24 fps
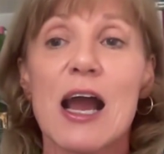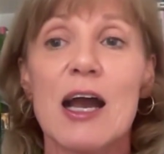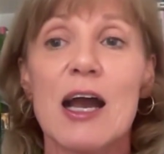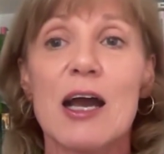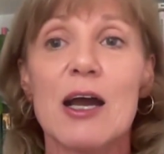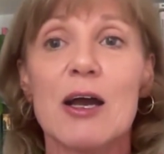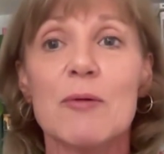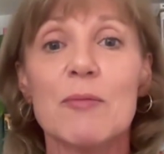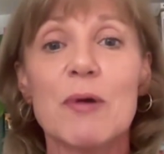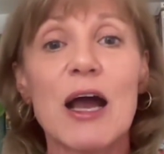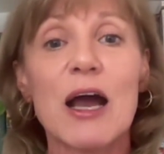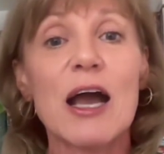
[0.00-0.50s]

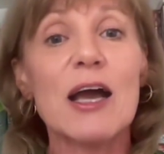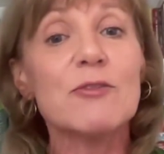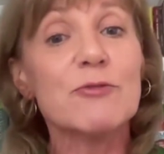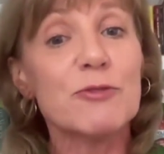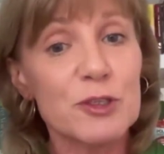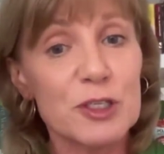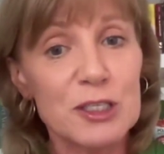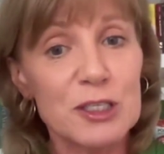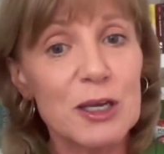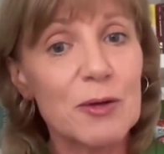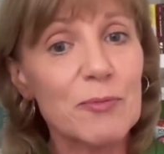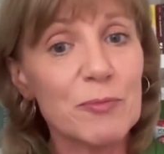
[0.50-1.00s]
And
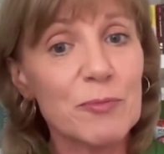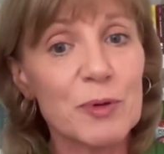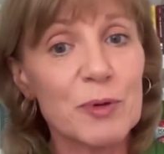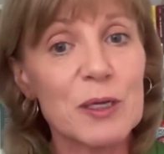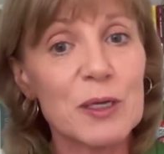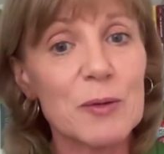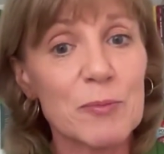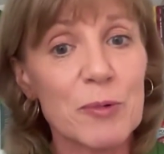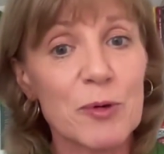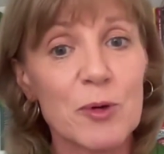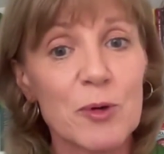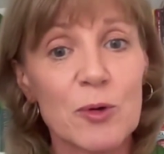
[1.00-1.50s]
for some
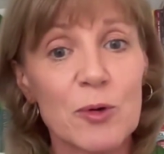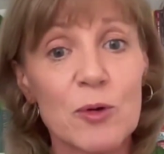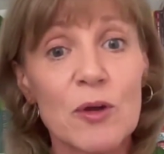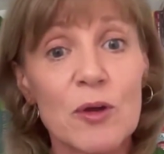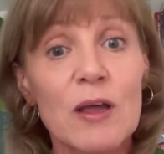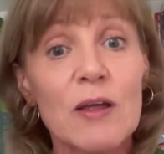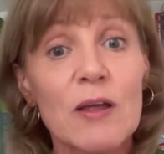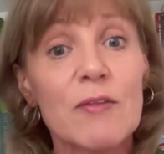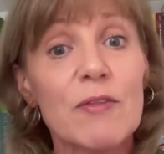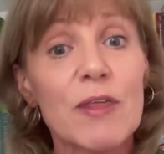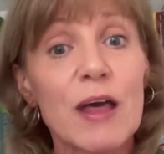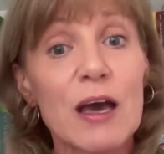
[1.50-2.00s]
people,
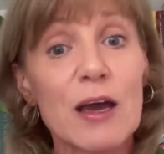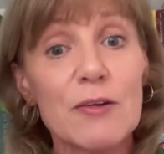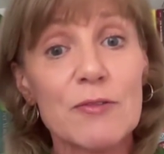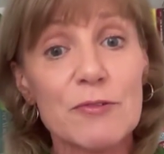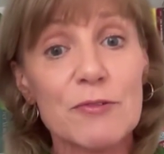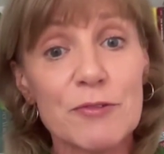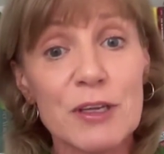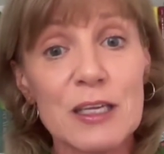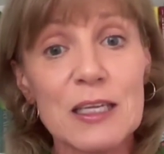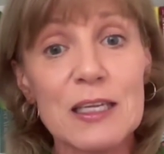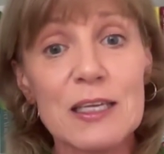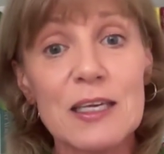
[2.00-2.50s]
that
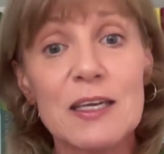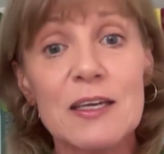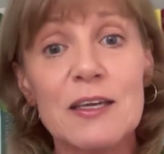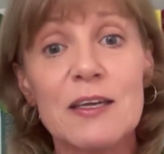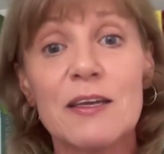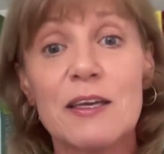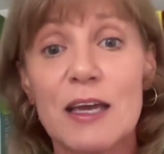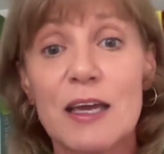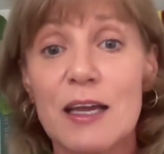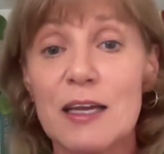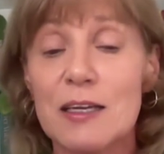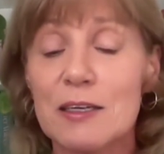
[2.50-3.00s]

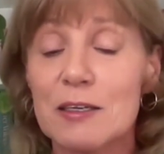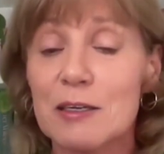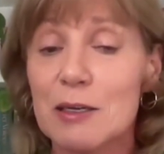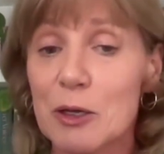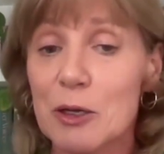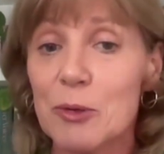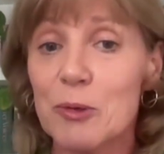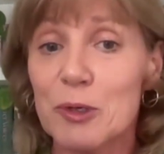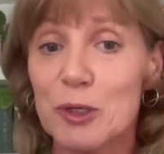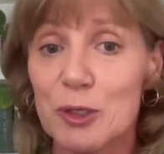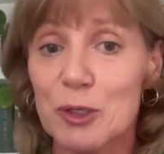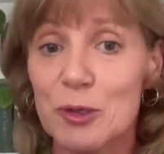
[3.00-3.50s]
really can
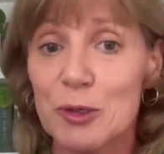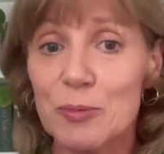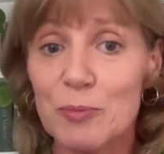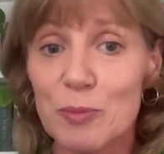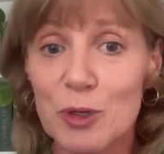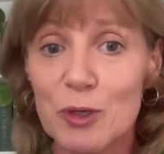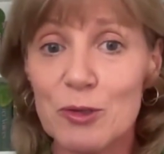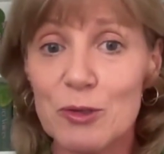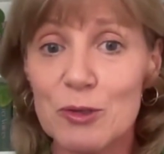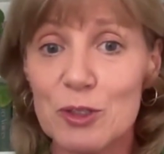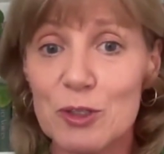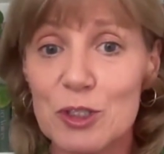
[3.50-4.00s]
lower your
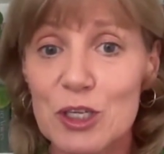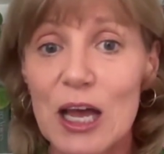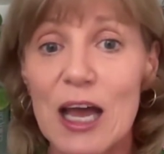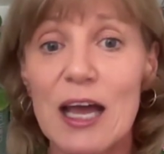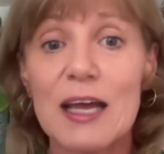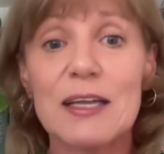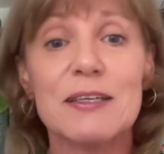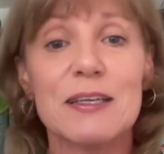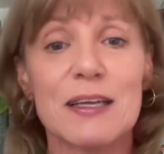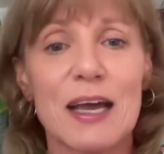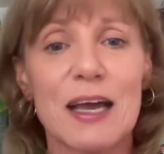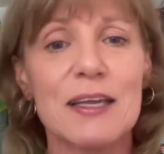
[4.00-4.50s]
moods,
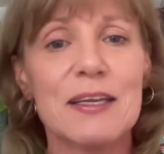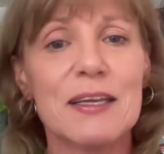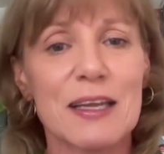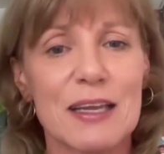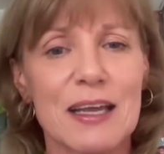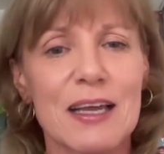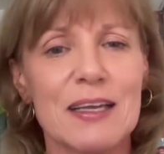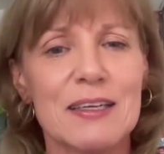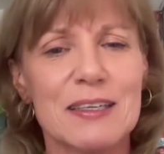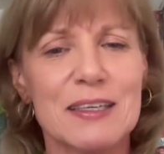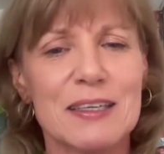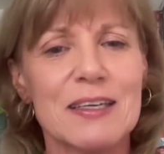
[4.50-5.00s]
and
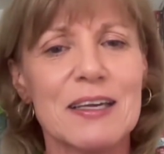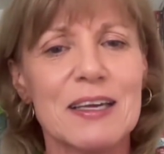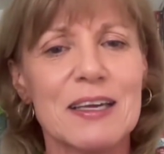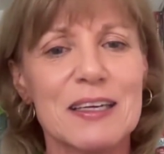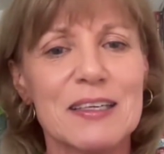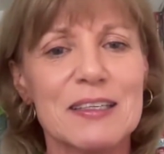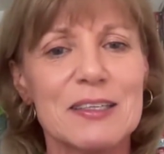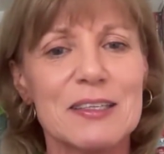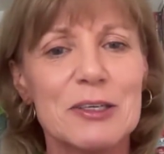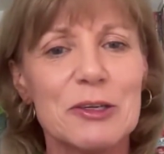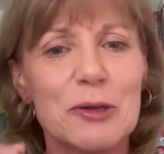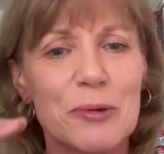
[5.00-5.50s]

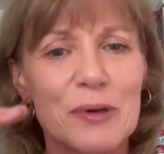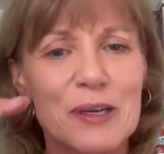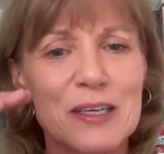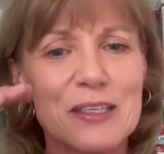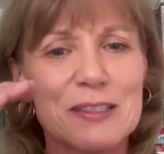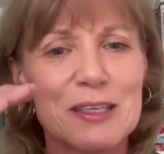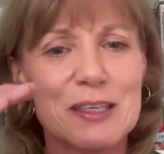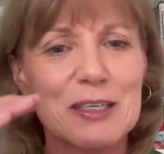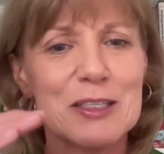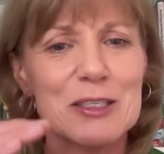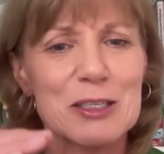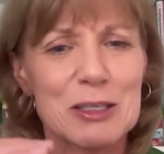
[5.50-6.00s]

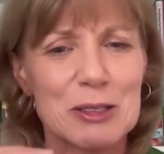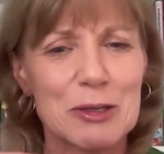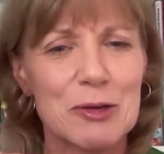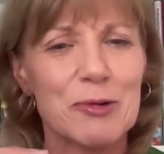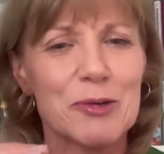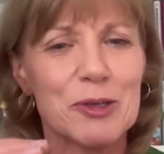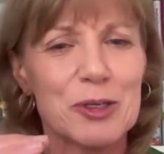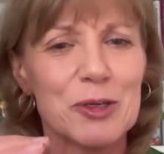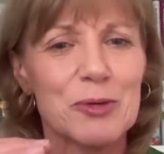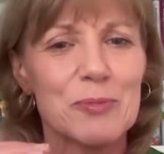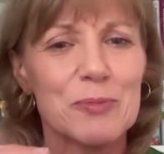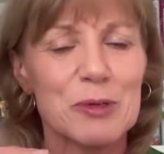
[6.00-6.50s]
it does
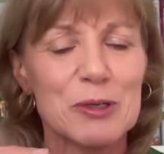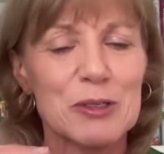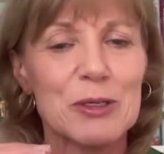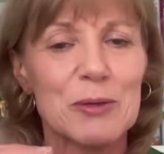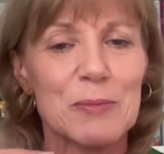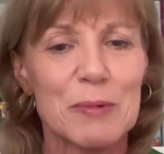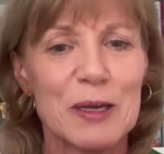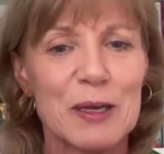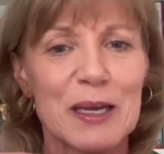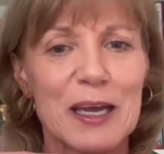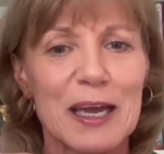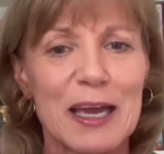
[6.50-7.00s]
lower your mood
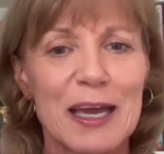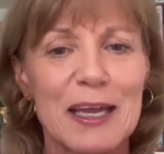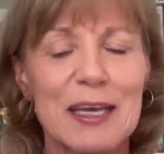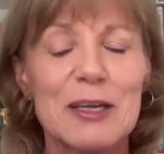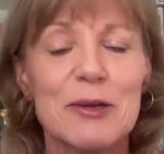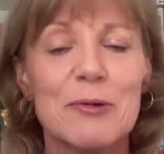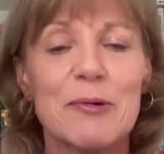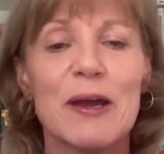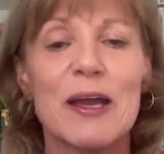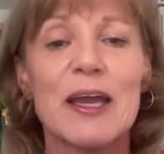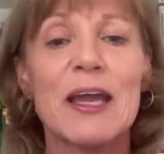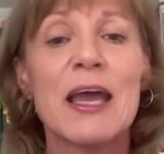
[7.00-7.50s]
a bit
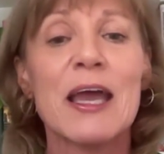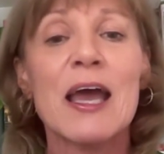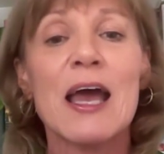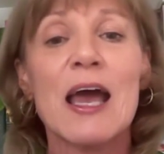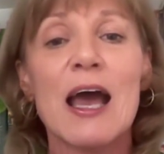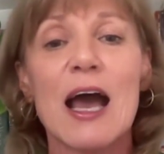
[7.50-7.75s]
anyway.